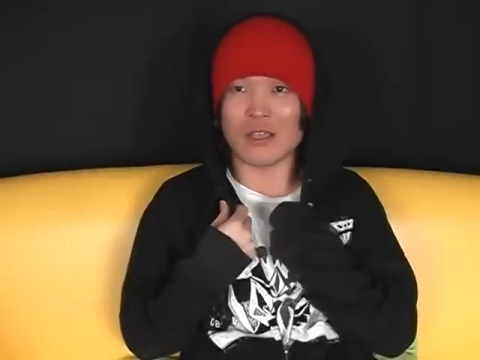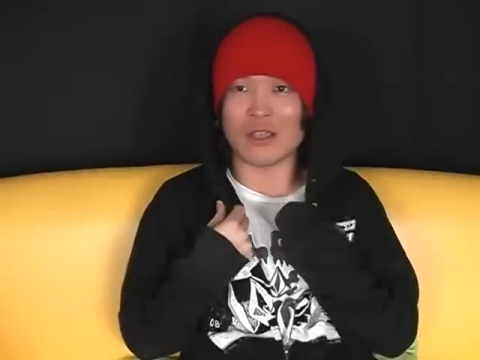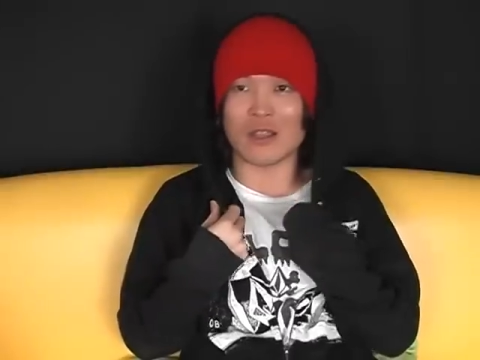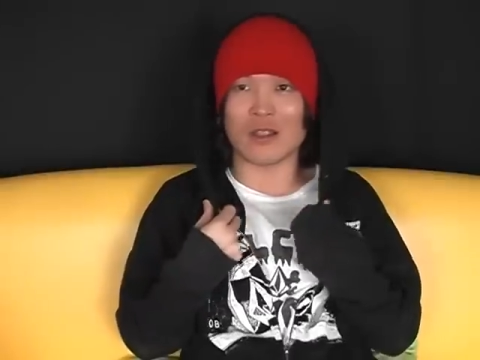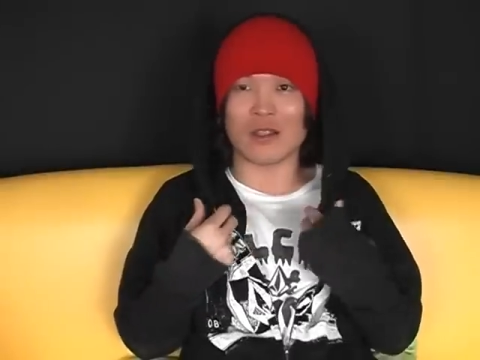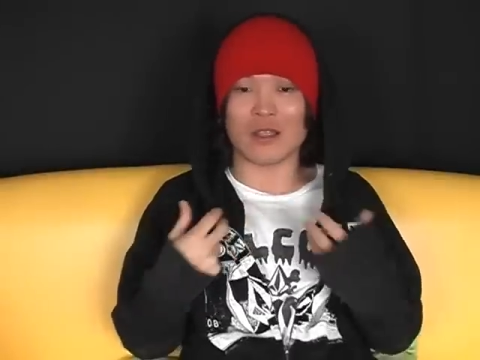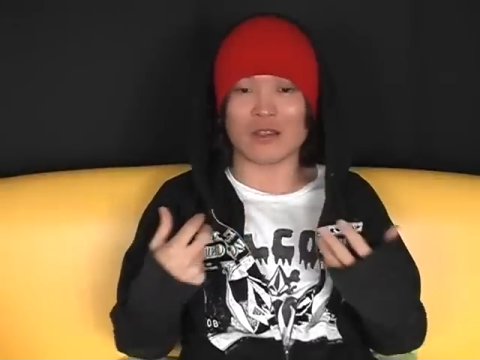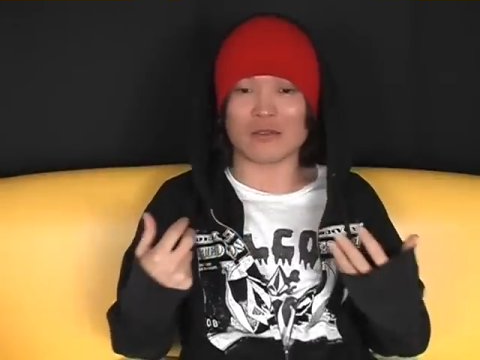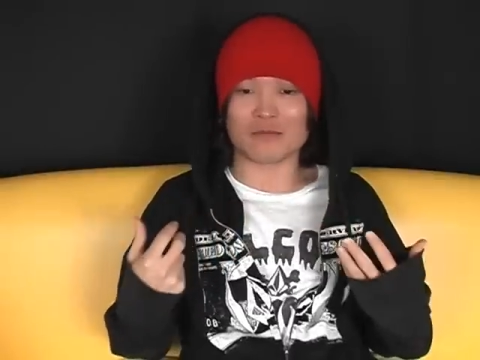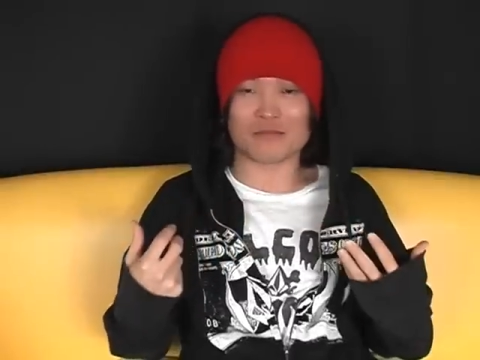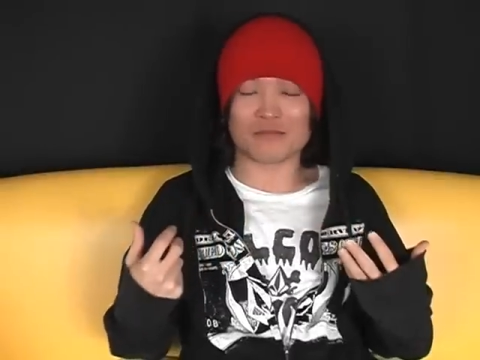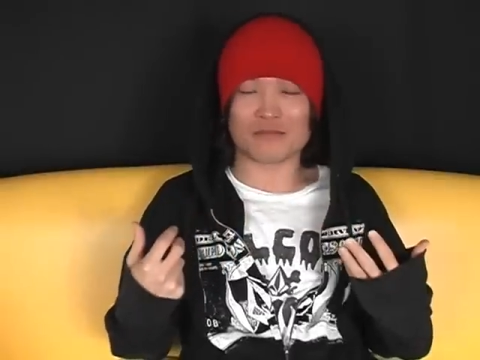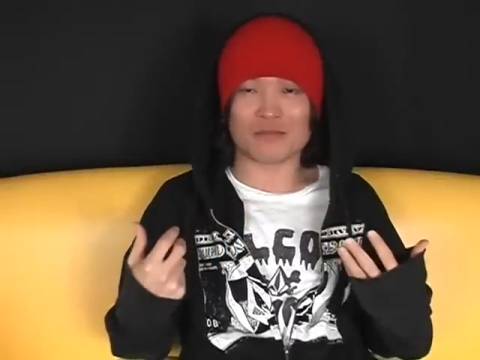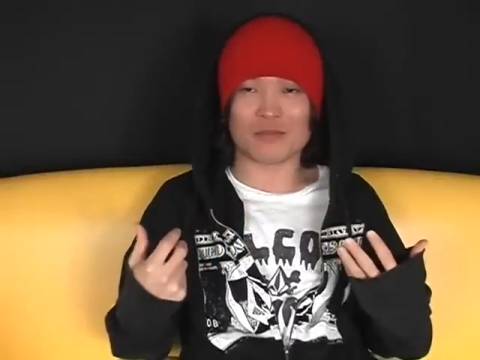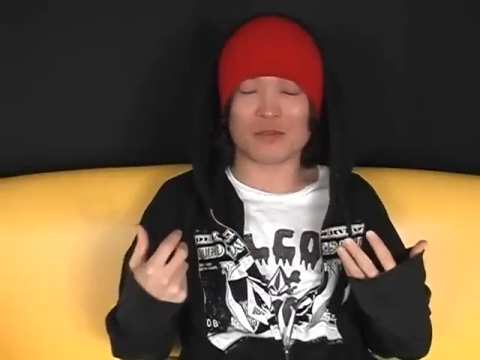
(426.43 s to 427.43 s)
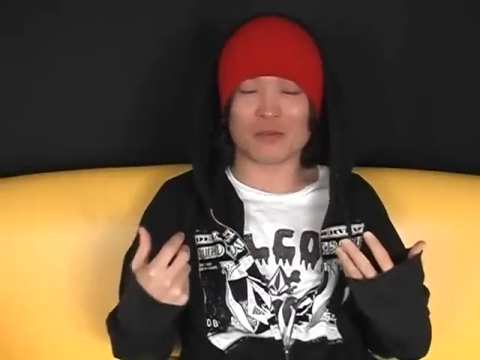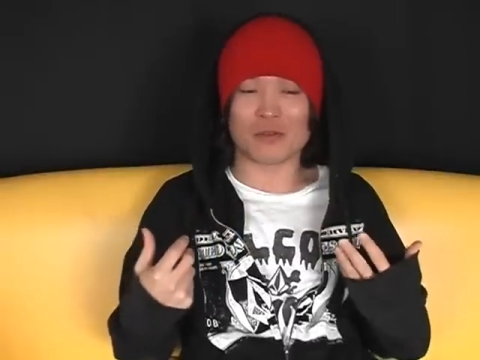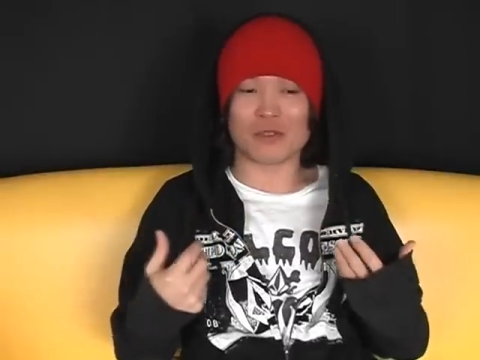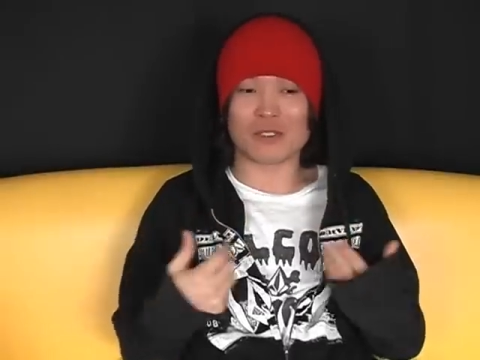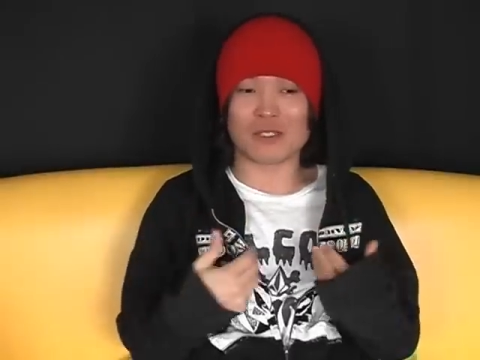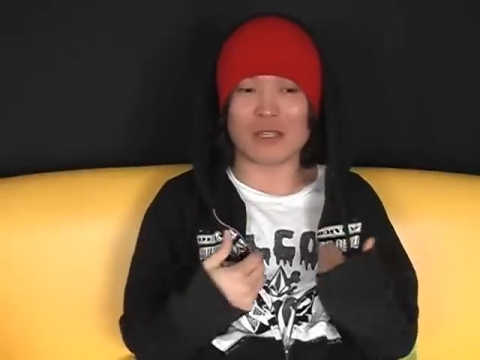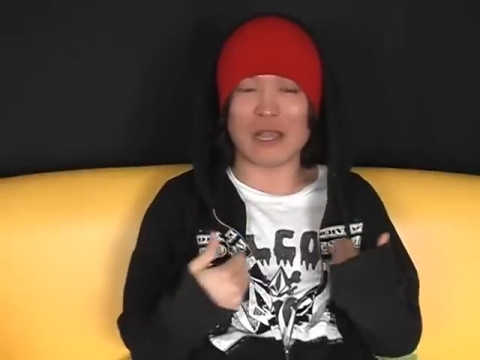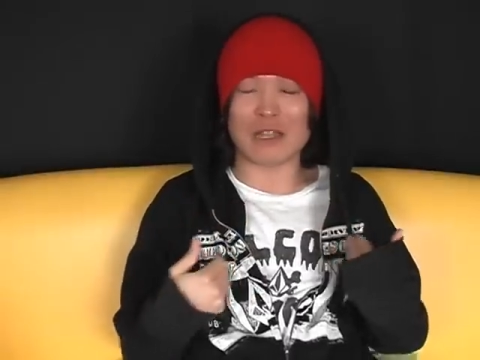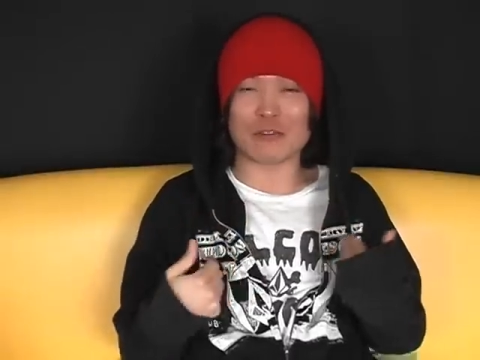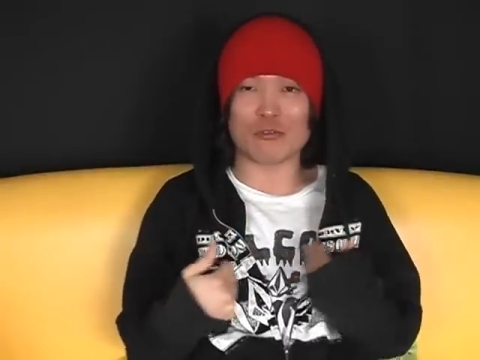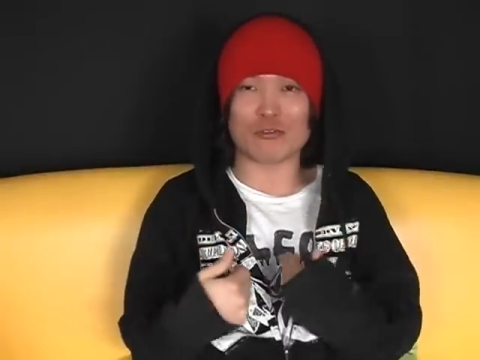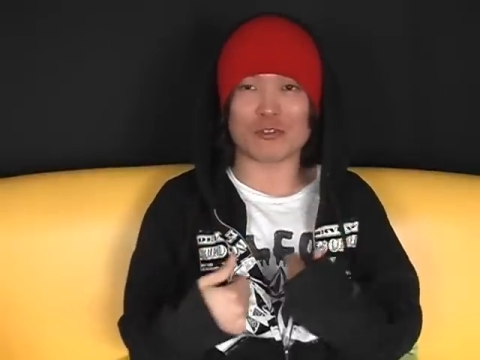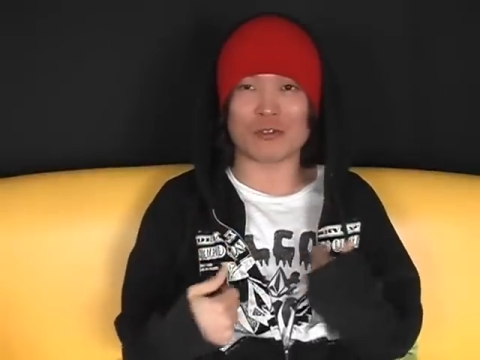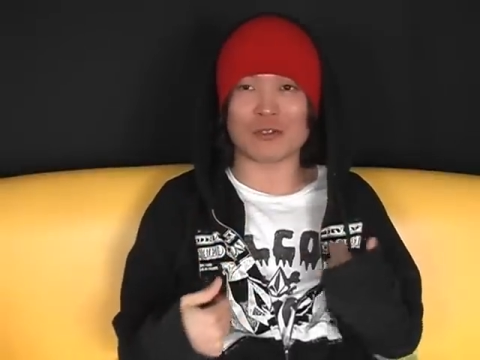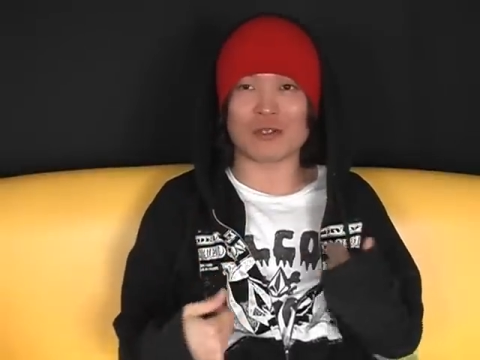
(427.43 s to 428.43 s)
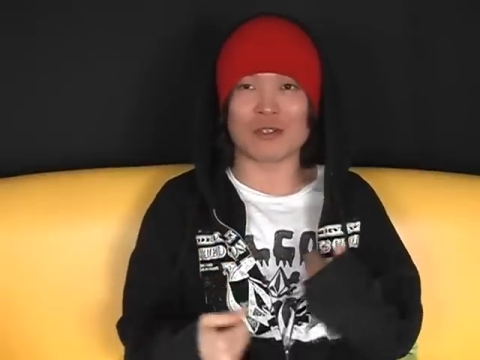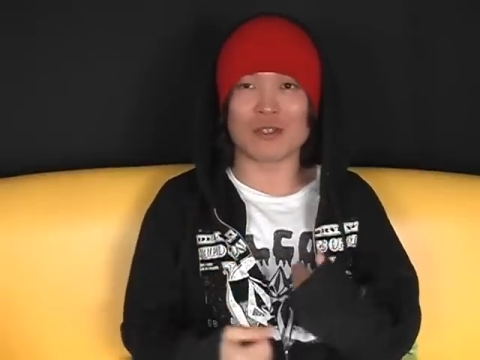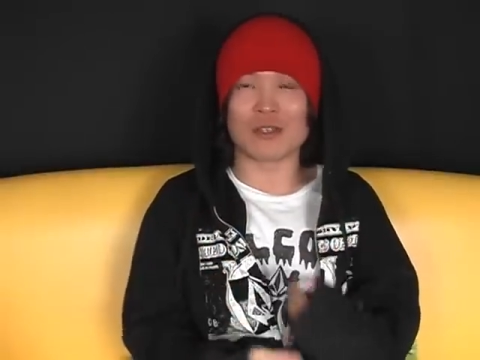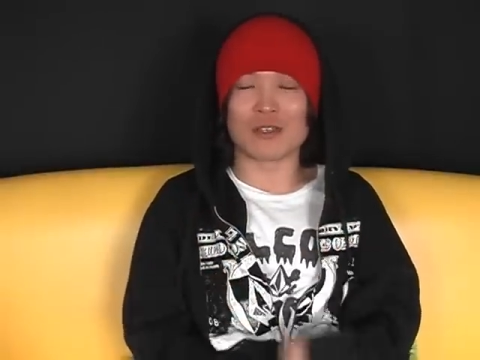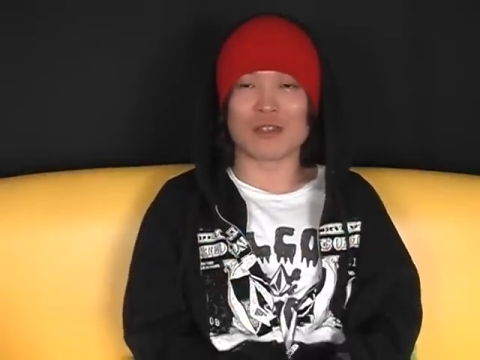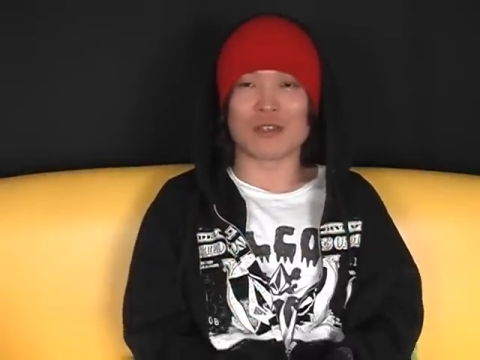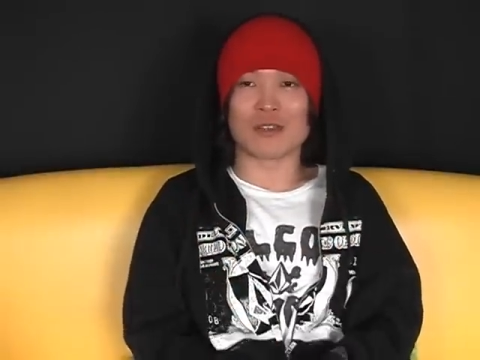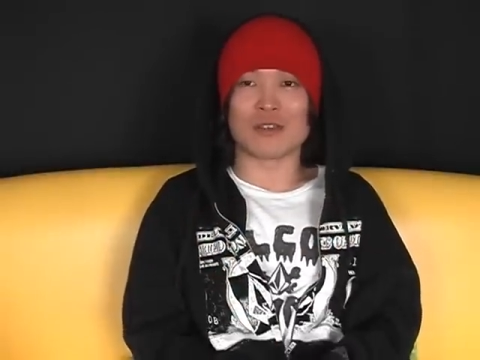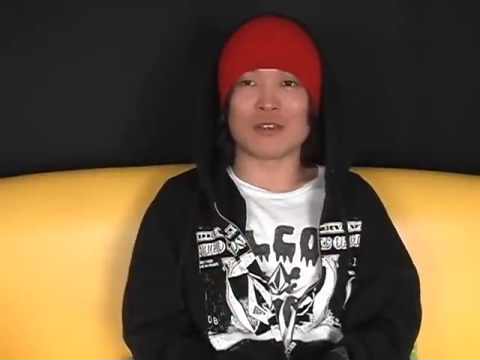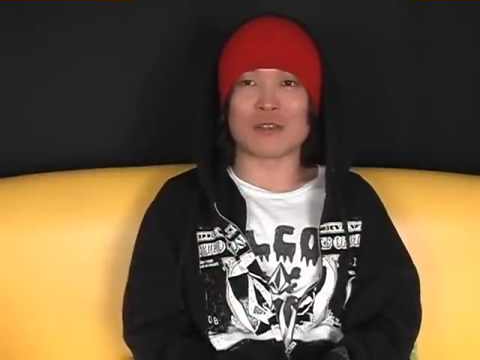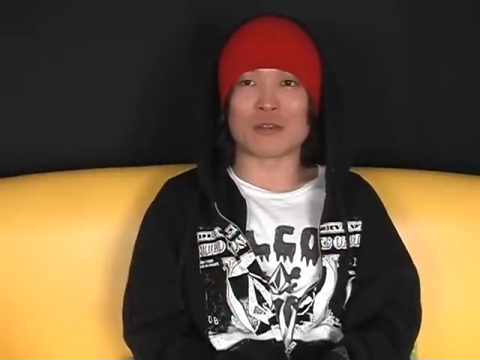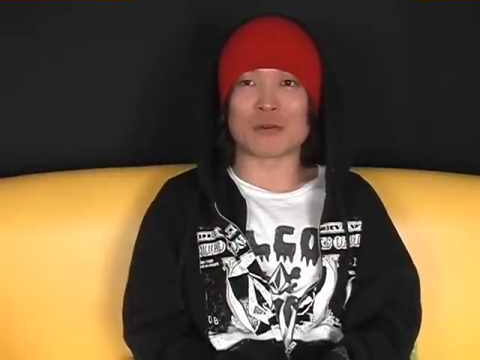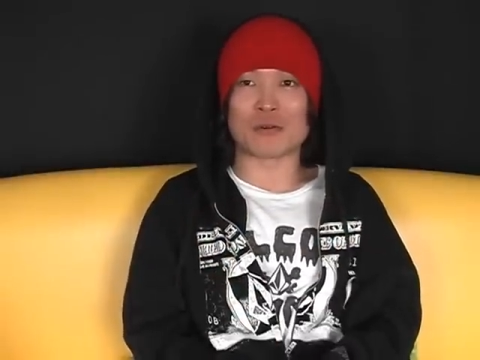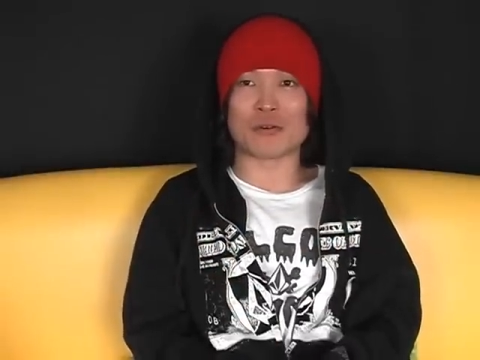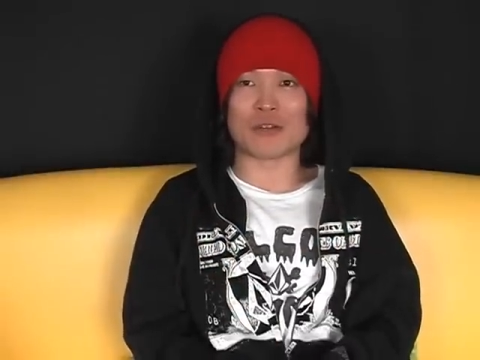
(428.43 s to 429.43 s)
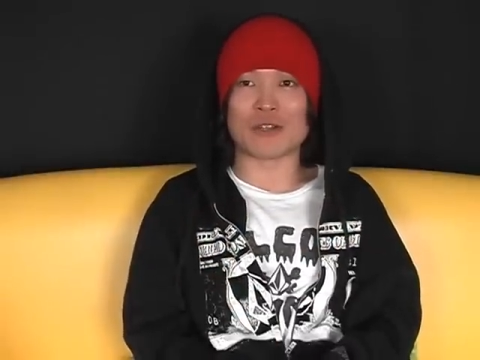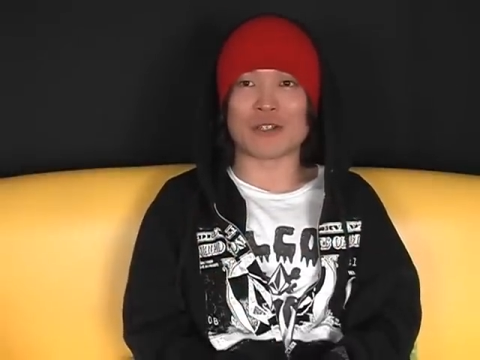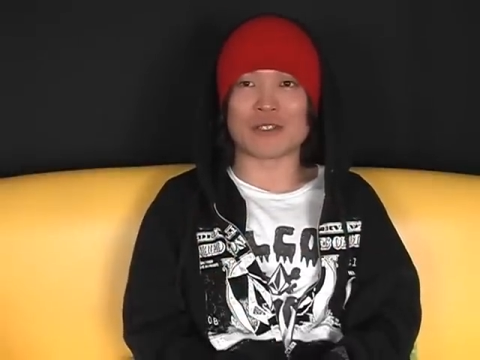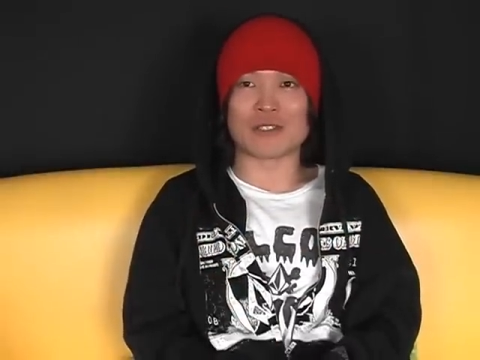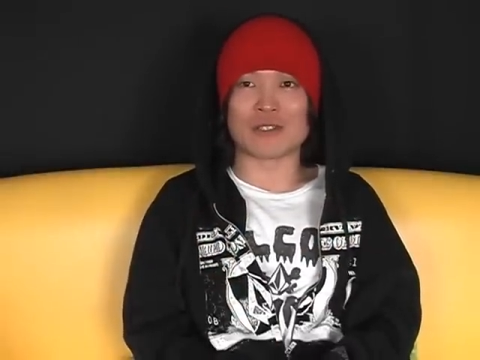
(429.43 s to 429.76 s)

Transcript: and like it's not usual in Korea.